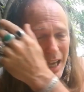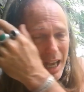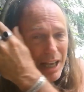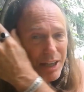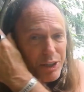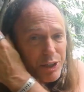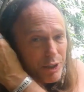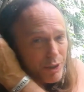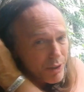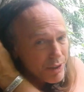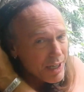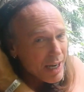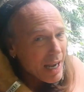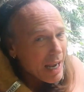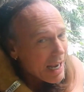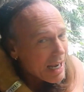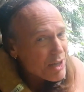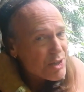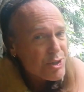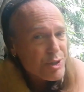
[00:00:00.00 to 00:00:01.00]
and your
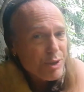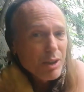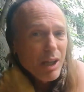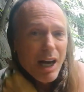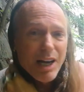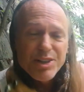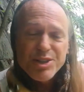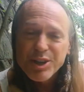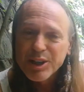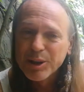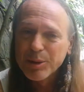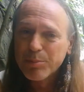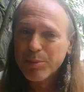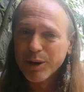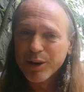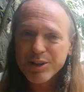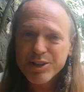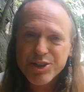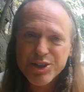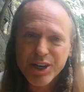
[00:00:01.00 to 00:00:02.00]
astrological
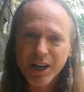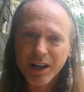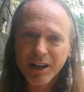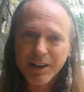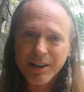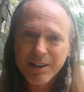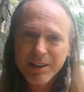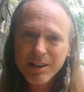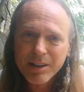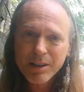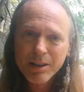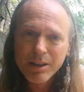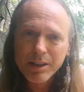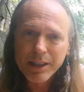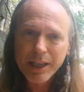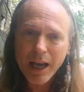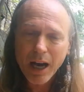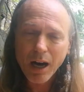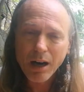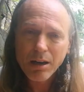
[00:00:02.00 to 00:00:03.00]
birth chart,
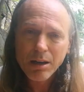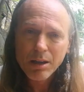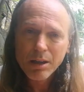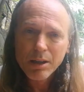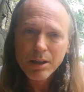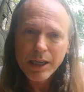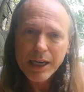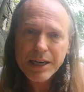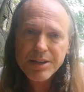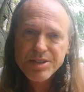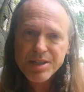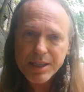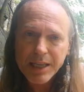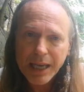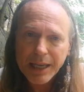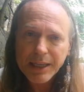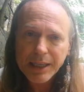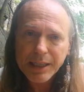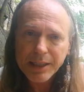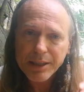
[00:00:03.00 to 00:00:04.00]
yeah? It's
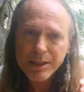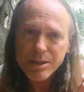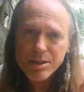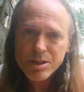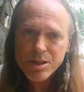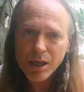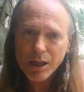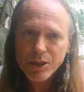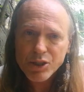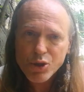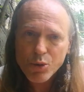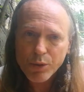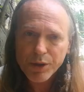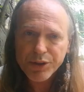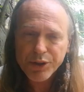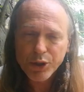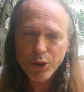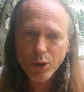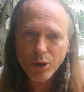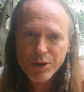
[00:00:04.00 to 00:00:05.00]
getting in touch
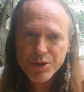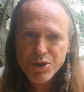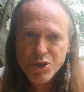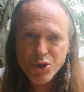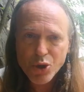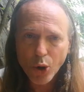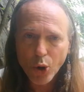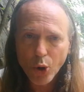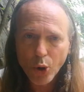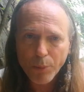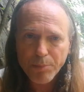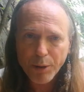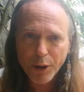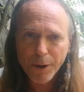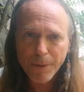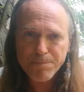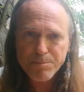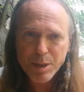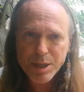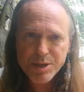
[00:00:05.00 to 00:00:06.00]
with your soul
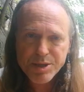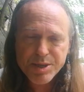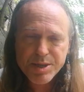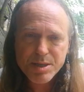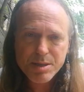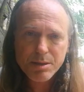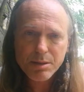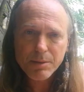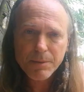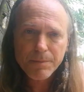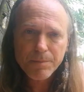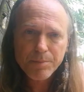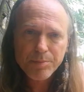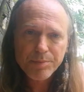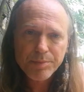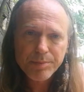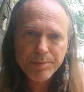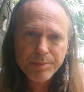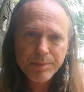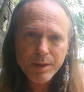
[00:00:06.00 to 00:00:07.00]
purpose.
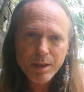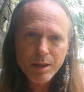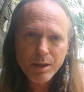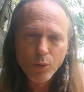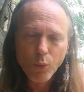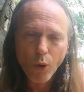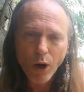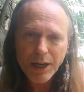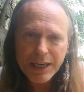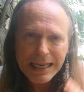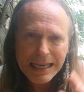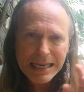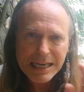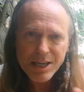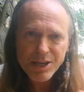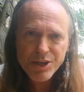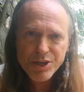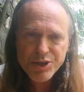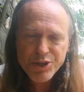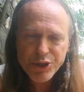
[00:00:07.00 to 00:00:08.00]
What
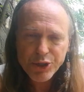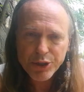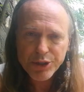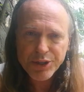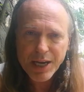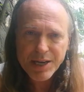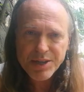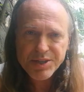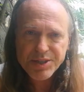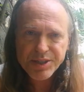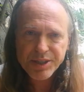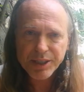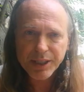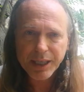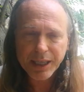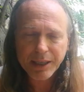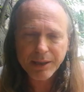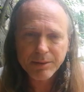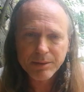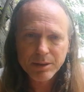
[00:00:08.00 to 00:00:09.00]
is your
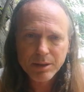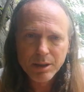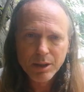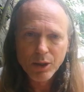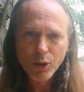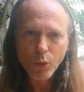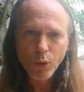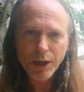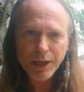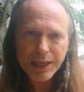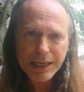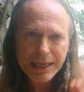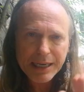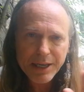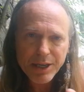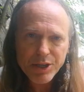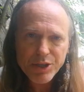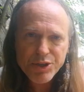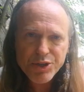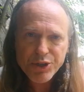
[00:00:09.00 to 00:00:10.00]
destiny? What
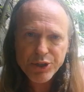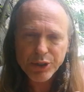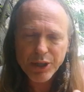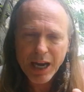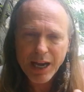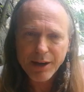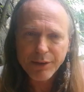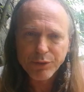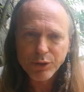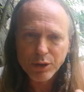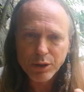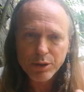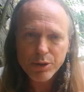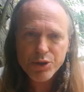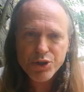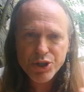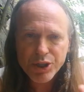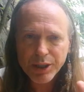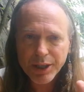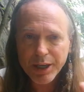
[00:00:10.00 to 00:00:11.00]
is your
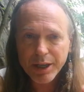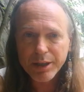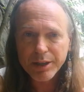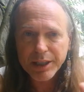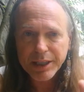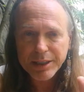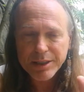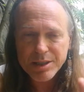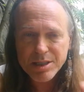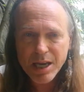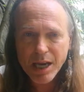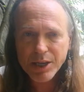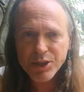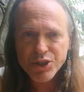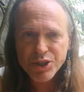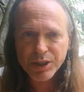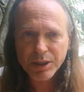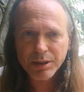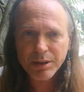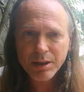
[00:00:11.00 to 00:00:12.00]
evolutionary
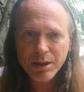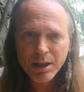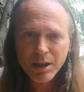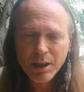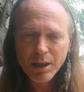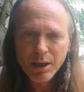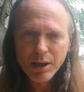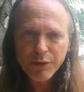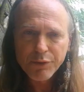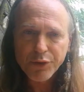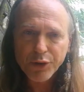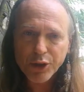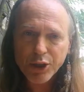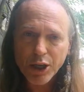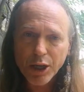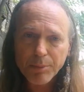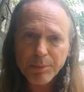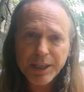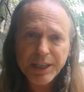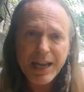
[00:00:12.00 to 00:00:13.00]
intention for
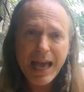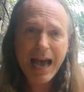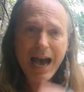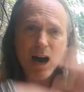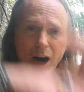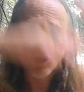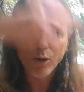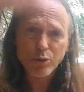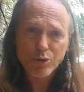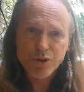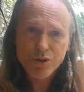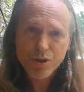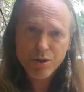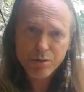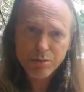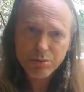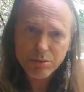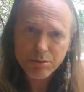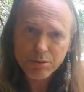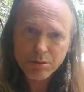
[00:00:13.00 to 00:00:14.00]
coming out